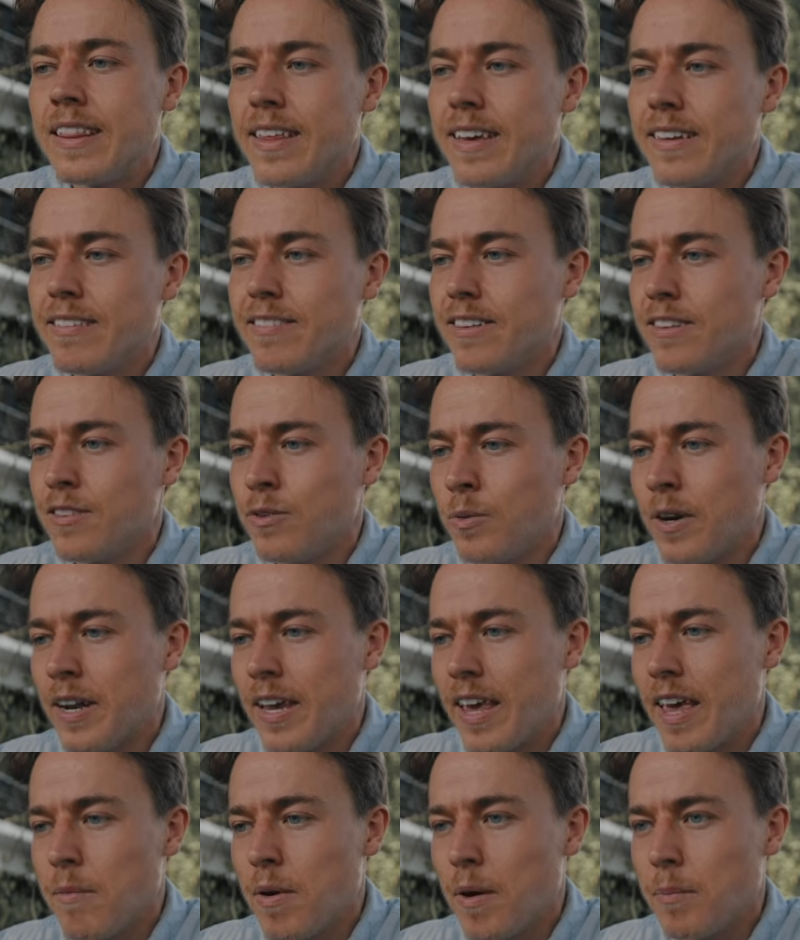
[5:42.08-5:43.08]
this is what
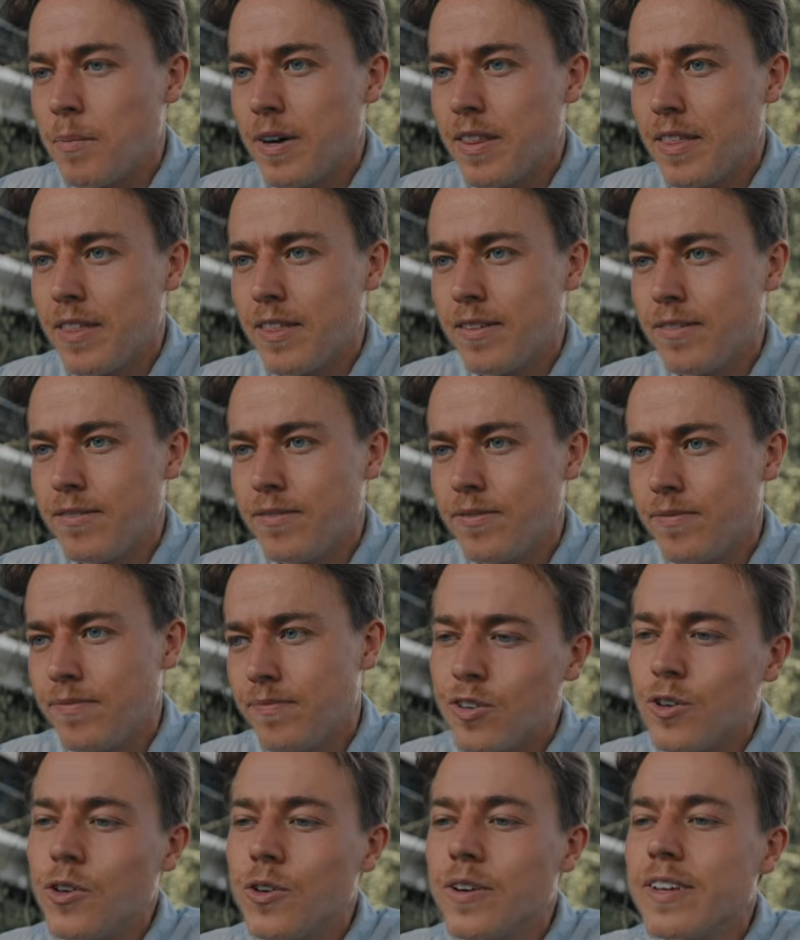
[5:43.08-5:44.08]
it came up with.
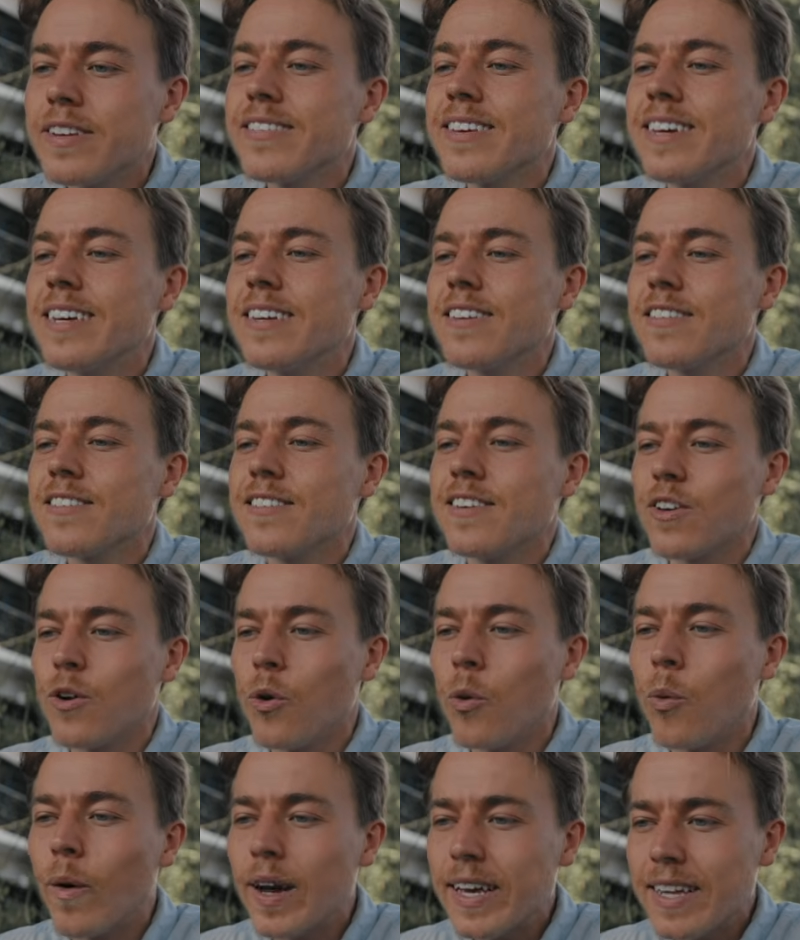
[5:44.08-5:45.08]
So you can see it doesn't
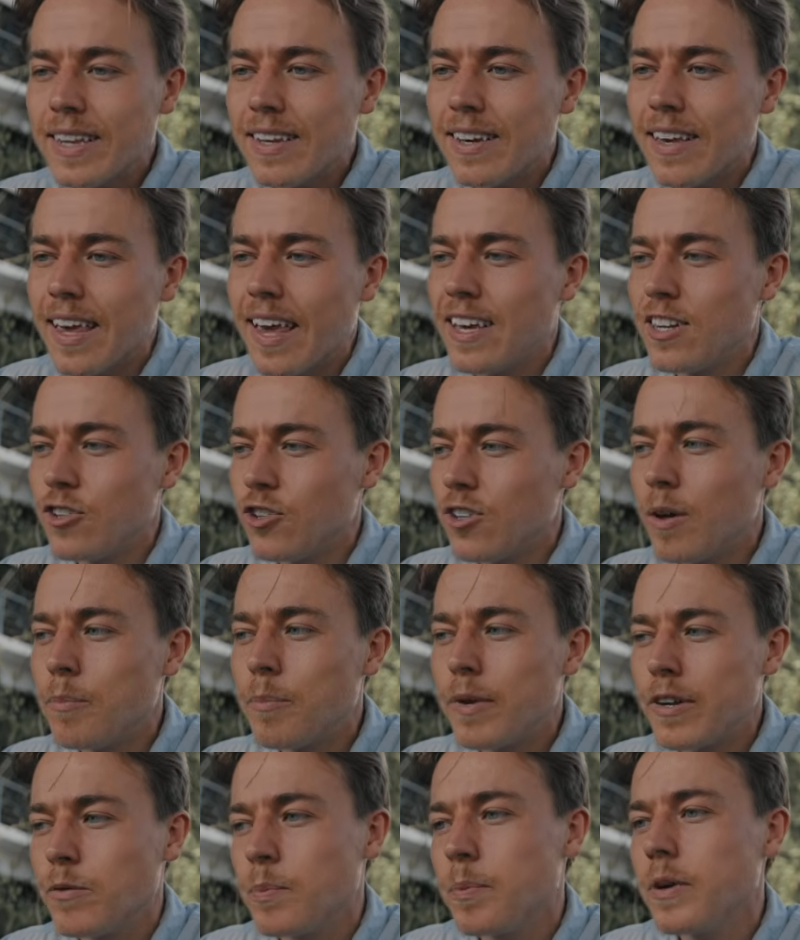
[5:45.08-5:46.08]
quite look hand-drawn,
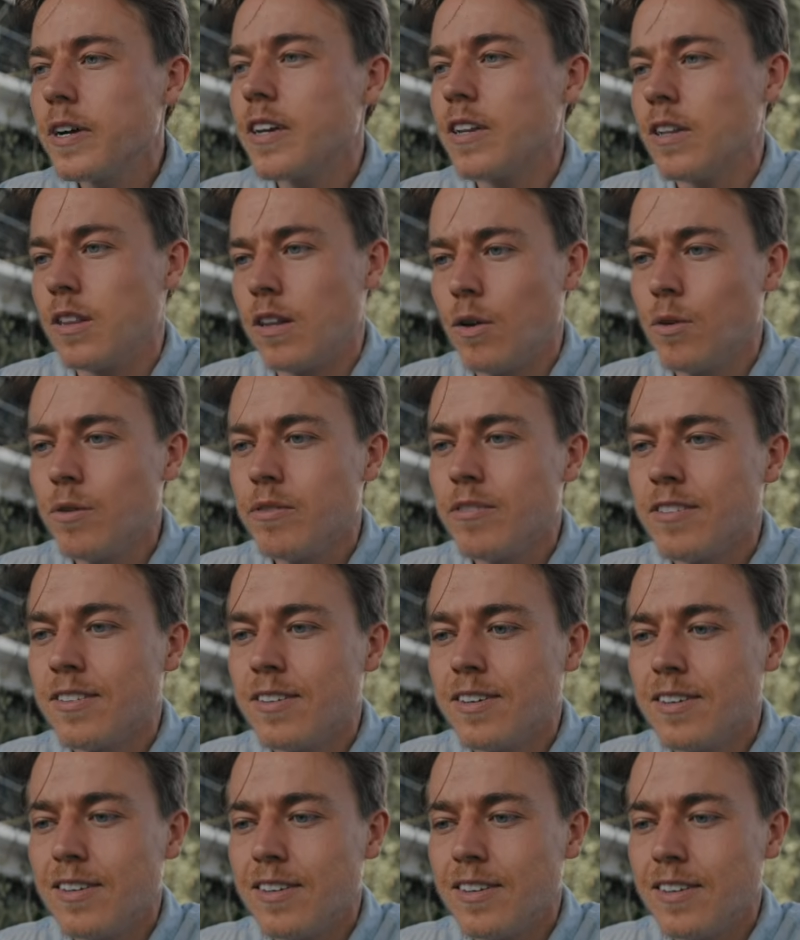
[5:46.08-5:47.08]
but it's pretty close,
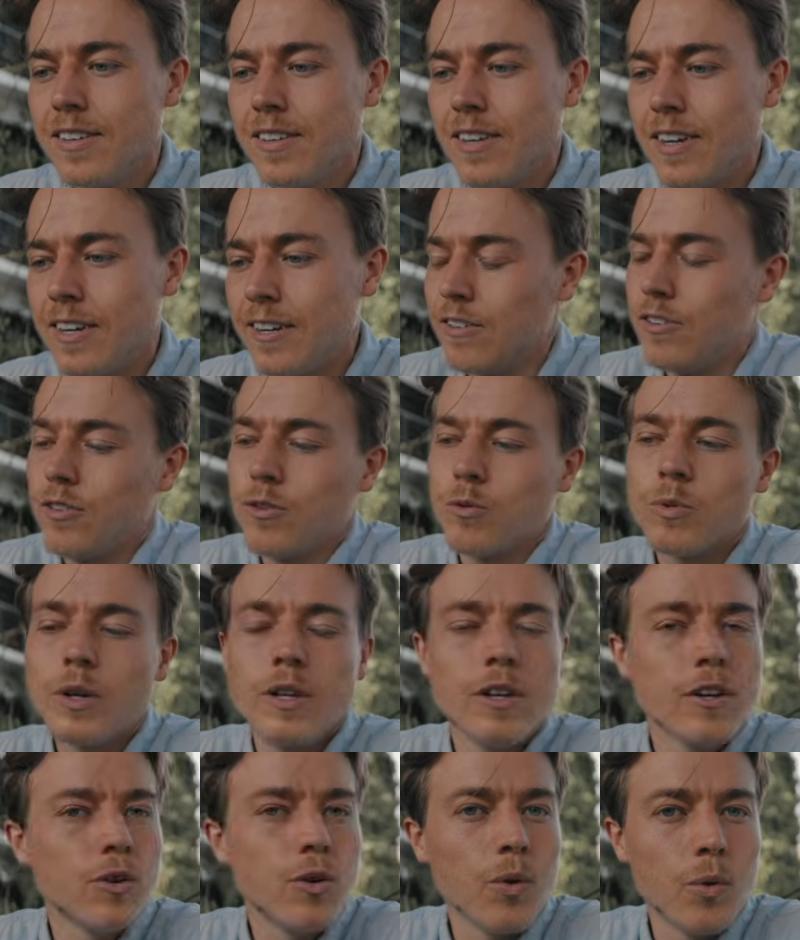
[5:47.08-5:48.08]
and it's a
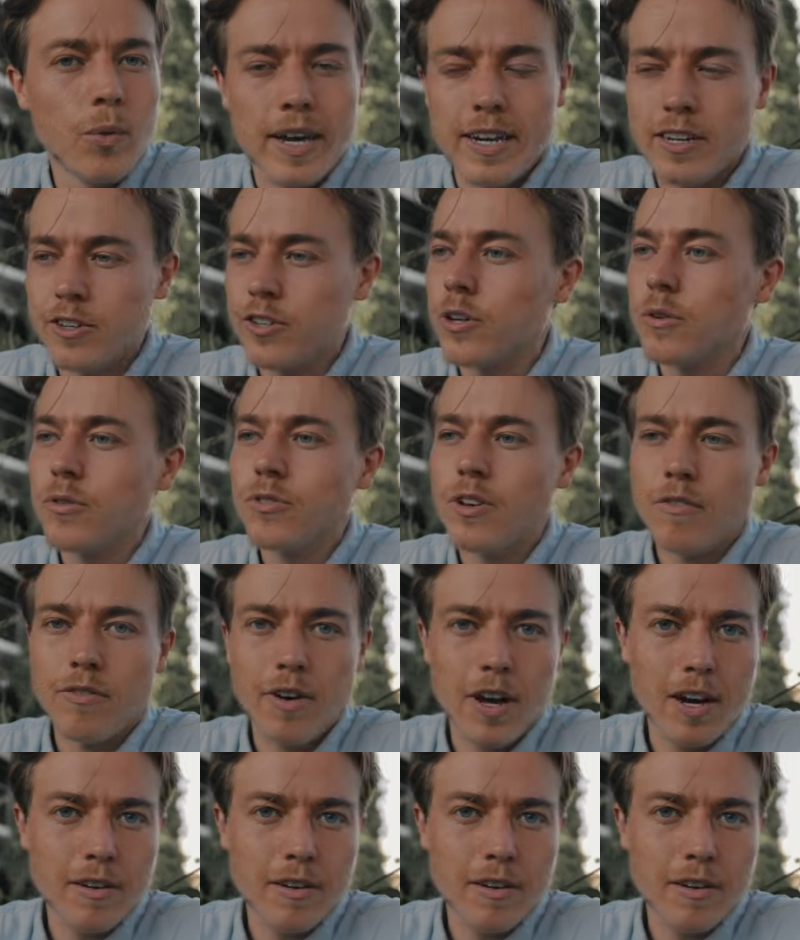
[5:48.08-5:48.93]
really cool way to show stuff